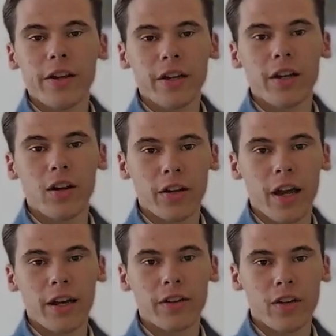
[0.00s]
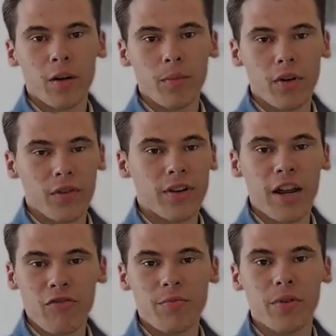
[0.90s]
take a look at an example of an
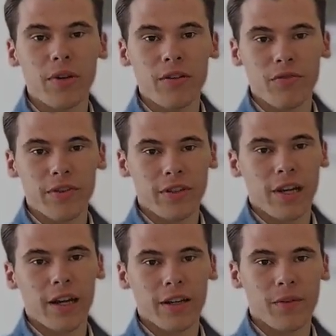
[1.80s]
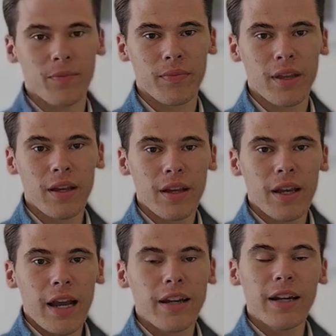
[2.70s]
attribute inference attack.
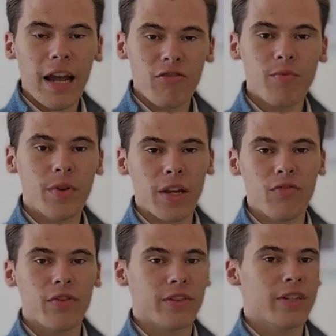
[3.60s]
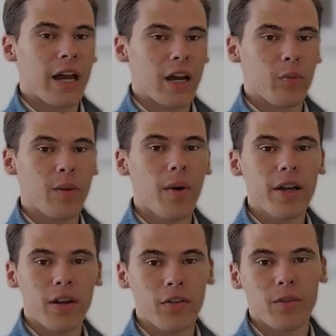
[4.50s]
In an attribute inference attack, we
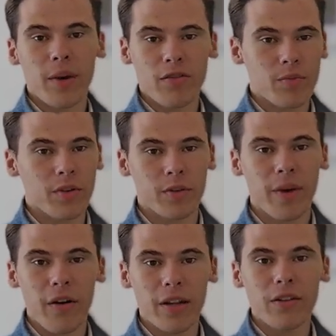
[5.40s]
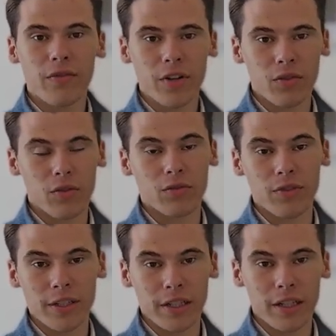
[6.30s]
might know some attributes about an individual
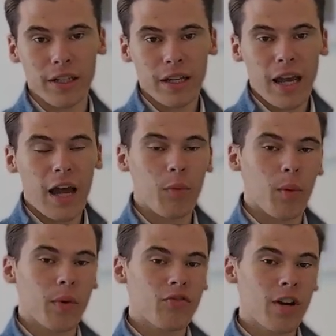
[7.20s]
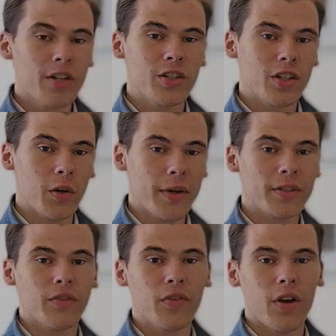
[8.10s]
already, and what we're trying to do
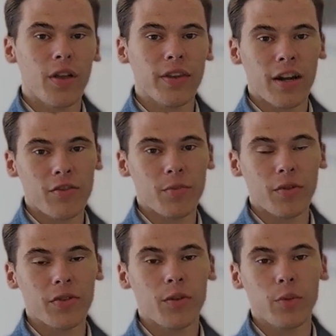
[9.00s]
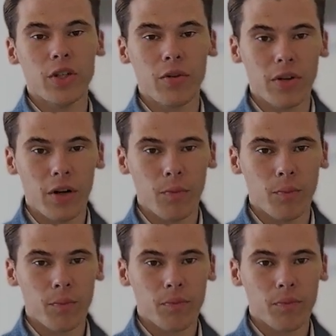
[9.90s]
is infer the attributes that we don't know.